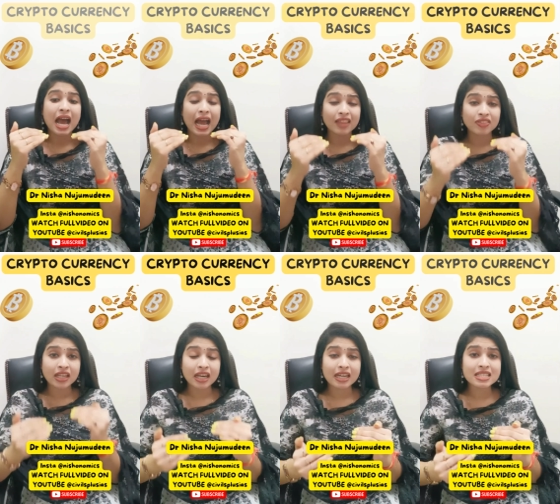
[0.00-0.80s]
and the
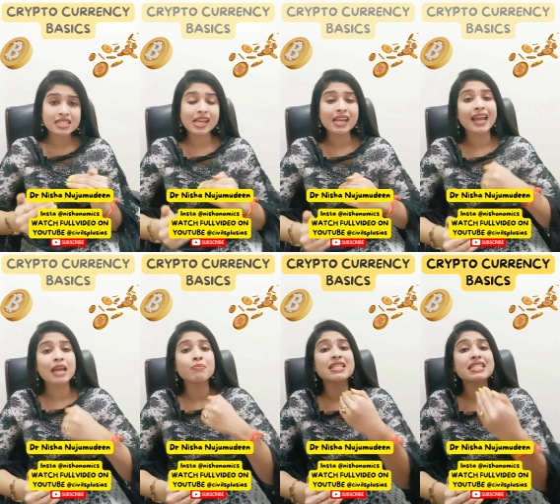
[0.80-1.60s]
currency
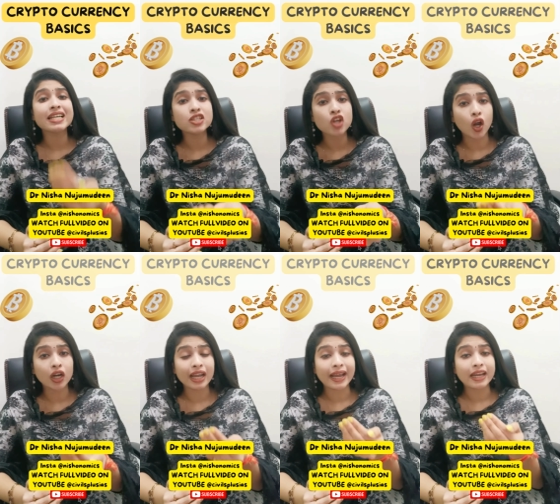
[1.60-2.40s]
can be sent
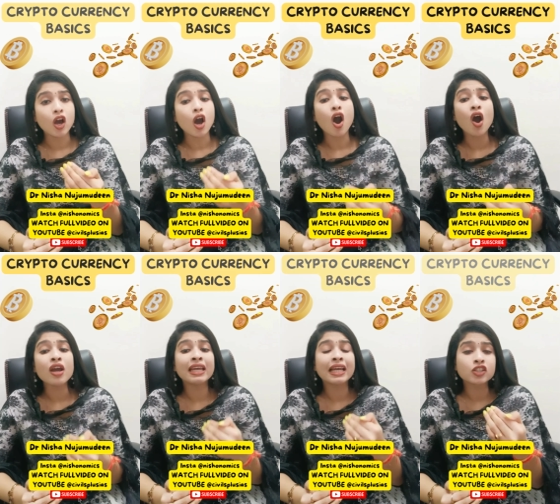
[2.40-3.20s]
online
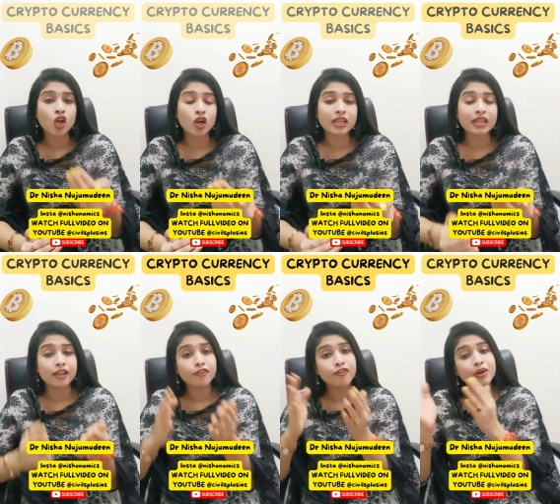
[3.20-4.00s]
or
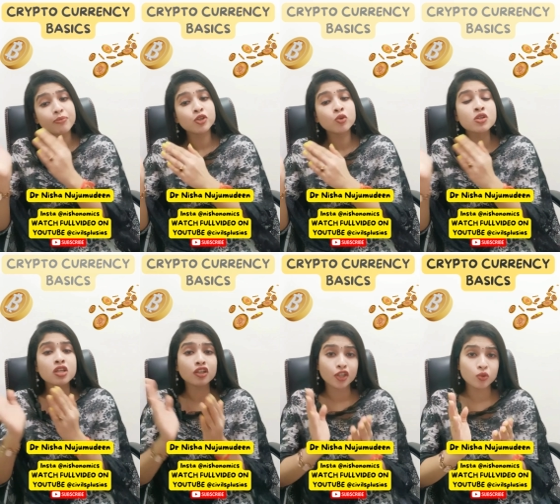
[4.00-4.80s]
electronically from
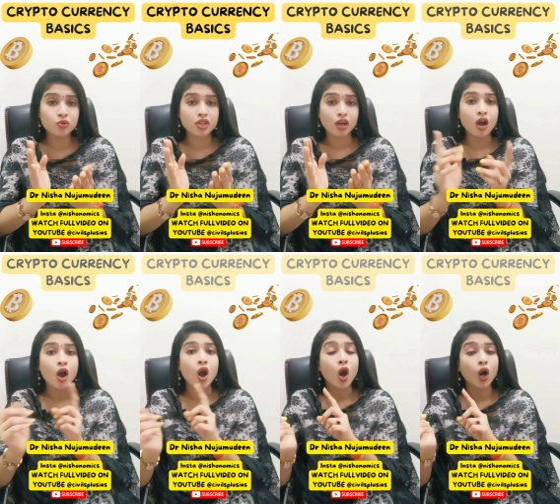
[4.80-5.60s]
user to user
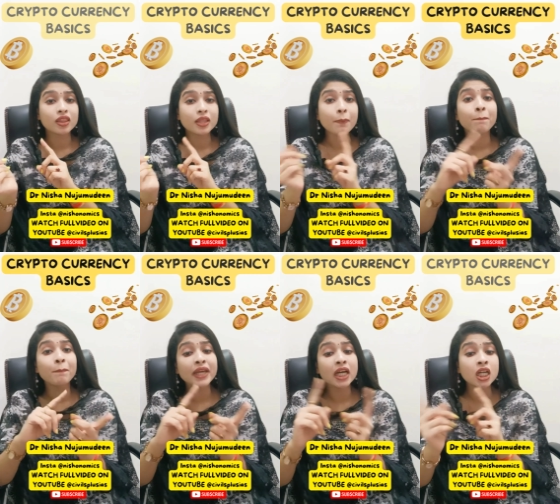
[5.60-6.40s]
on the
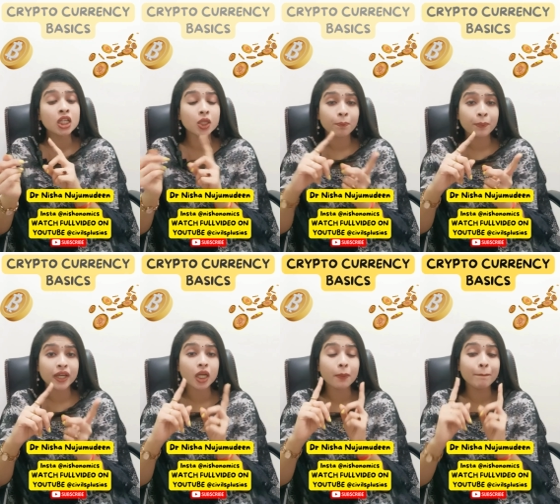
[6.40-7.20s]

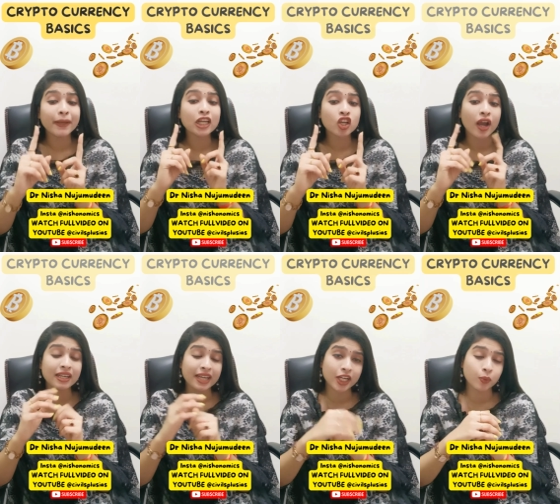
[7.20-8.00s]
peer-to-peer
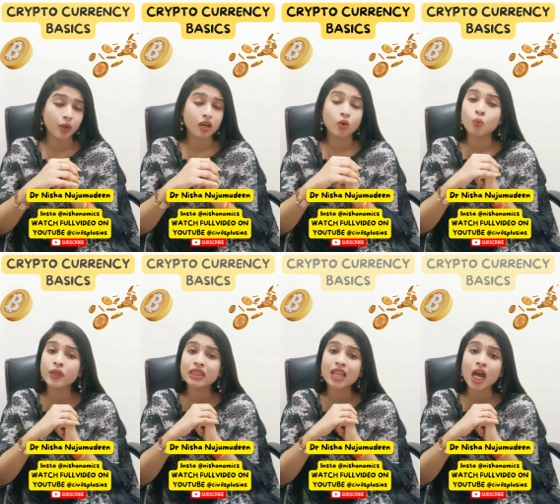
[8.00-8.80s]
Bitcoin network
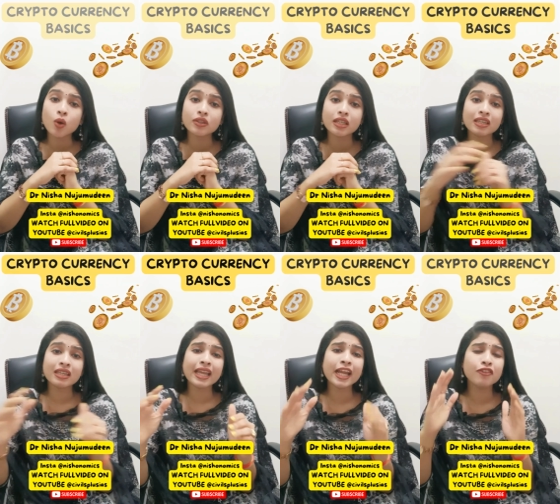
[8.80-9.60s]
without the
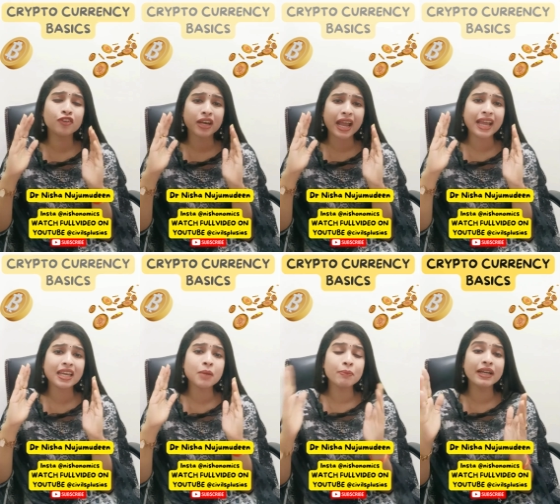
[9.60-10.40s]
need for
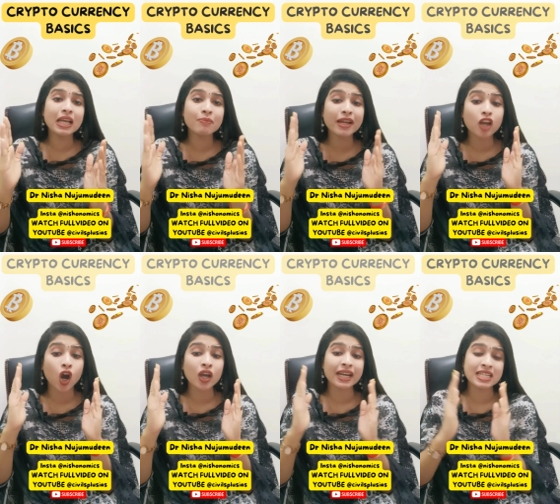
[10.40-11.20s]
any middlemen
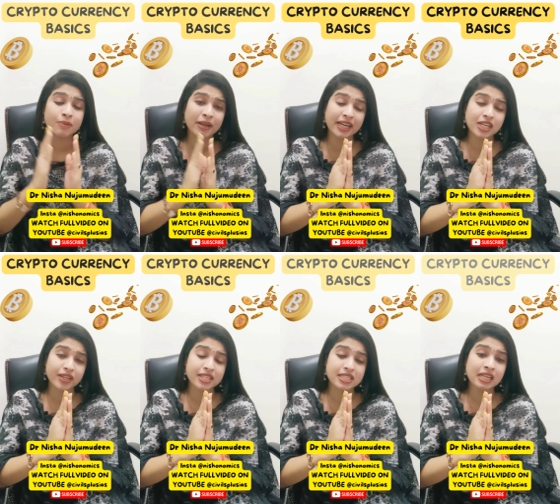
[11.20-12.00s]
or
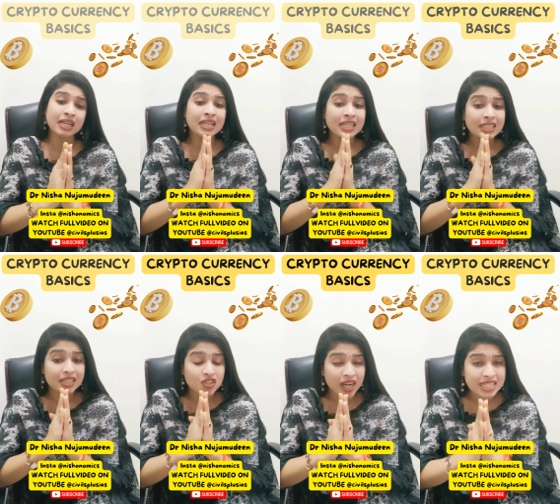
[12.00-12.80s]
intermediaries. The
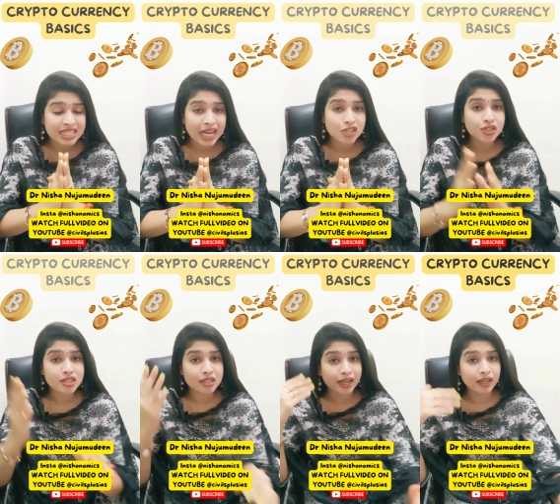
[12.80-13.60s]

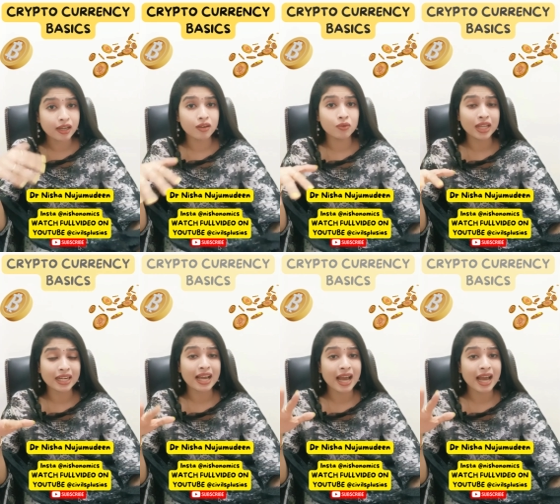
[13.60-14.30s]
transactions that are